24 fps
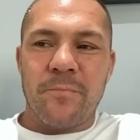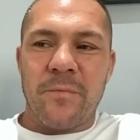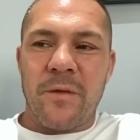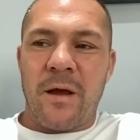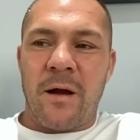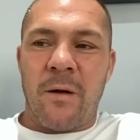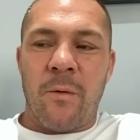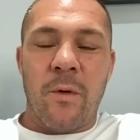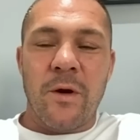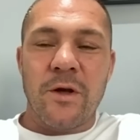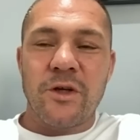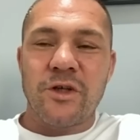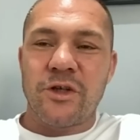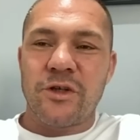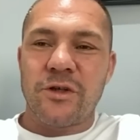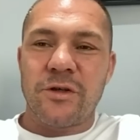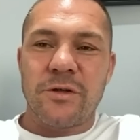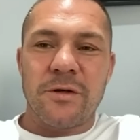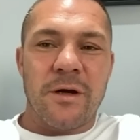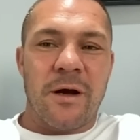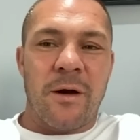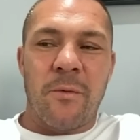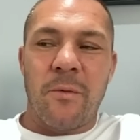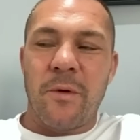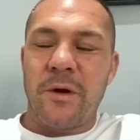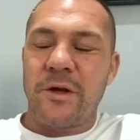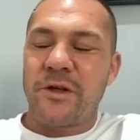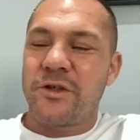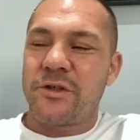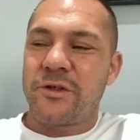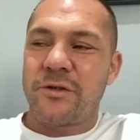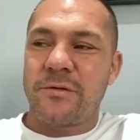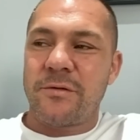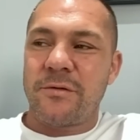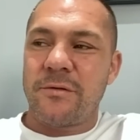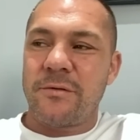I wish I
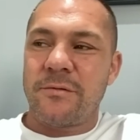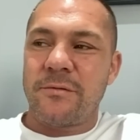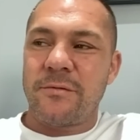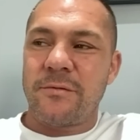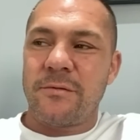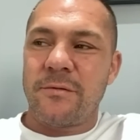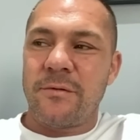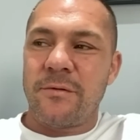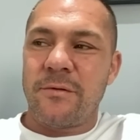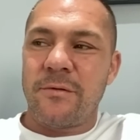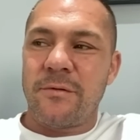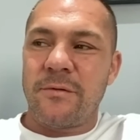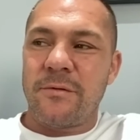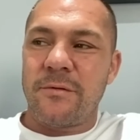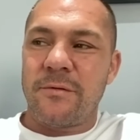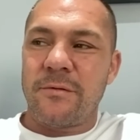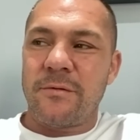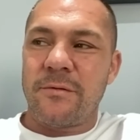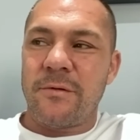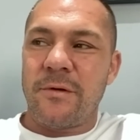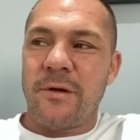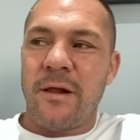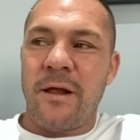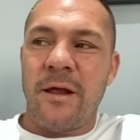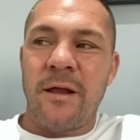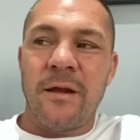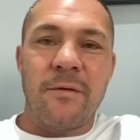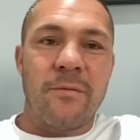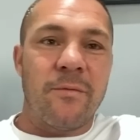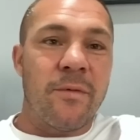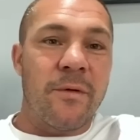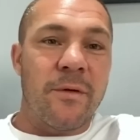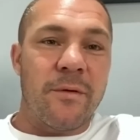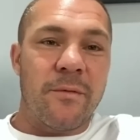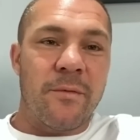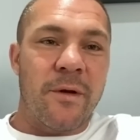wish it
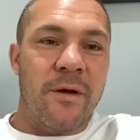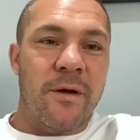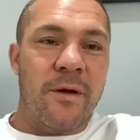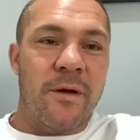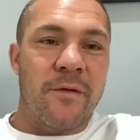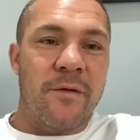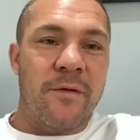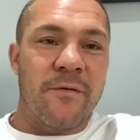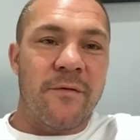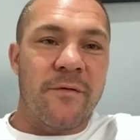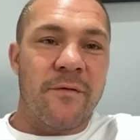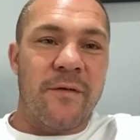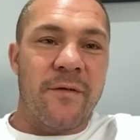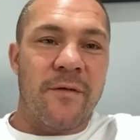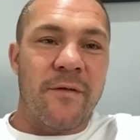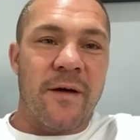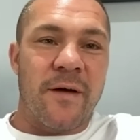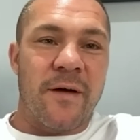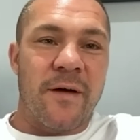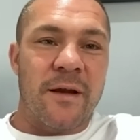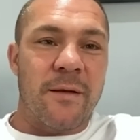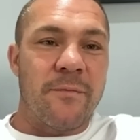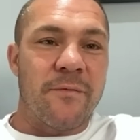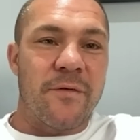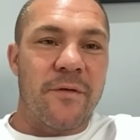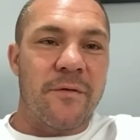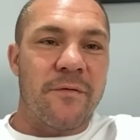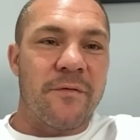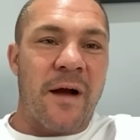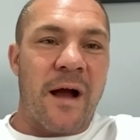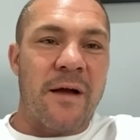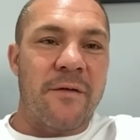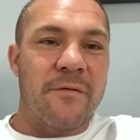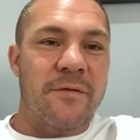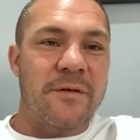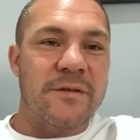would have had him for
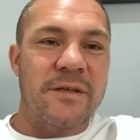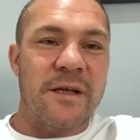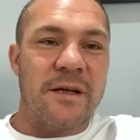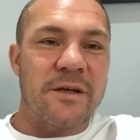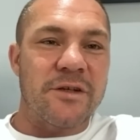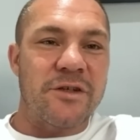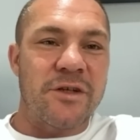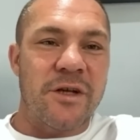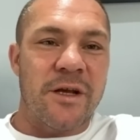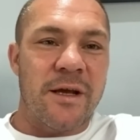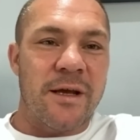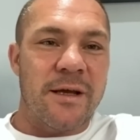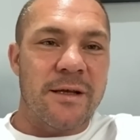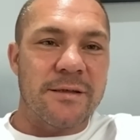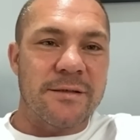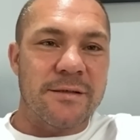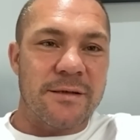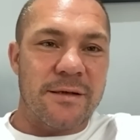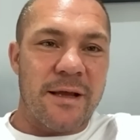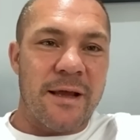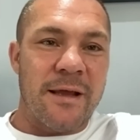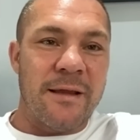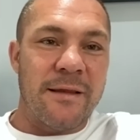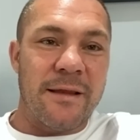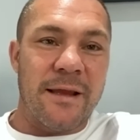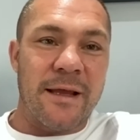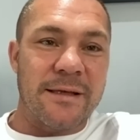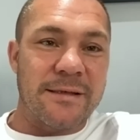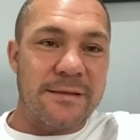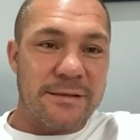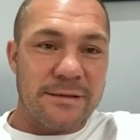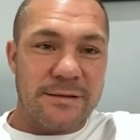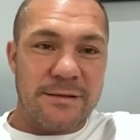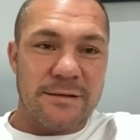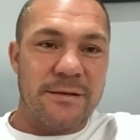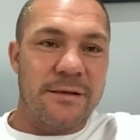five or six years in
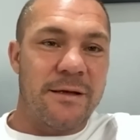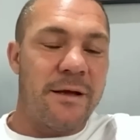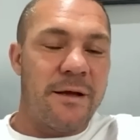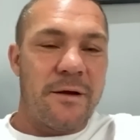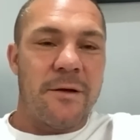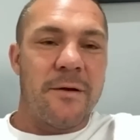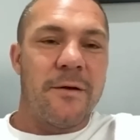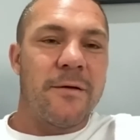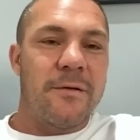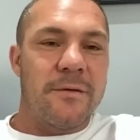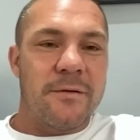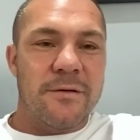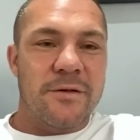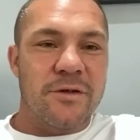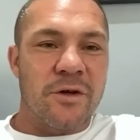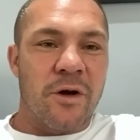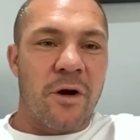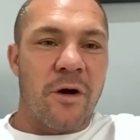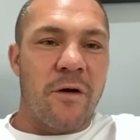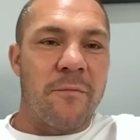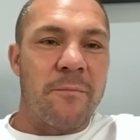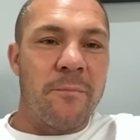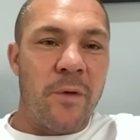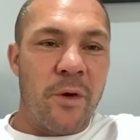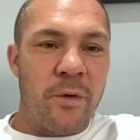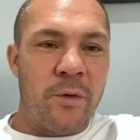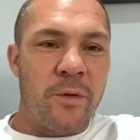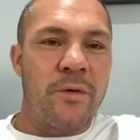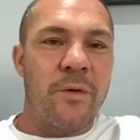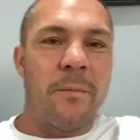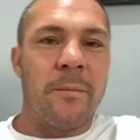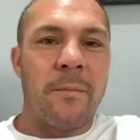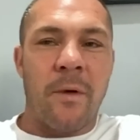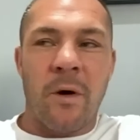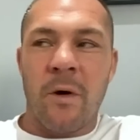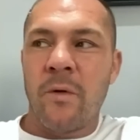this sort of mood and
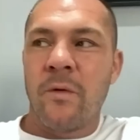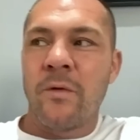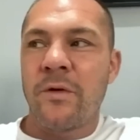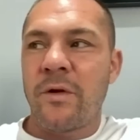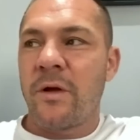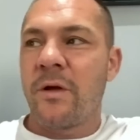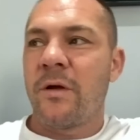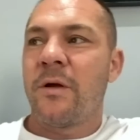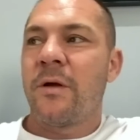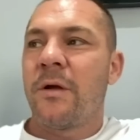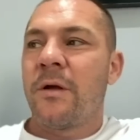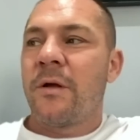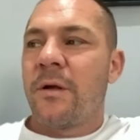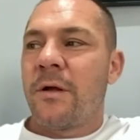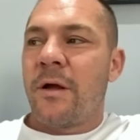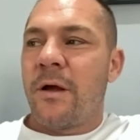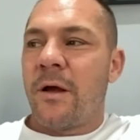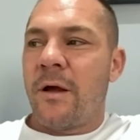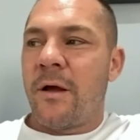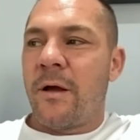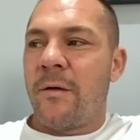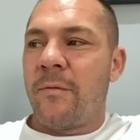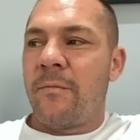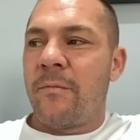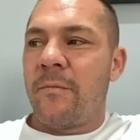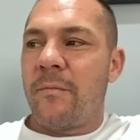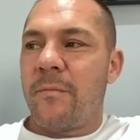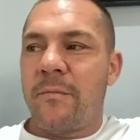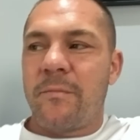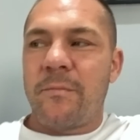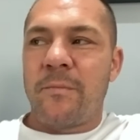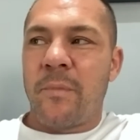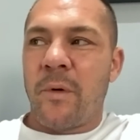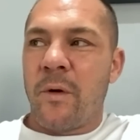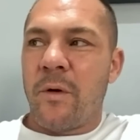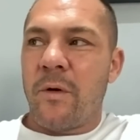mold. Um,
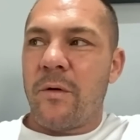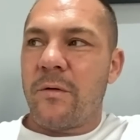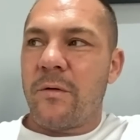but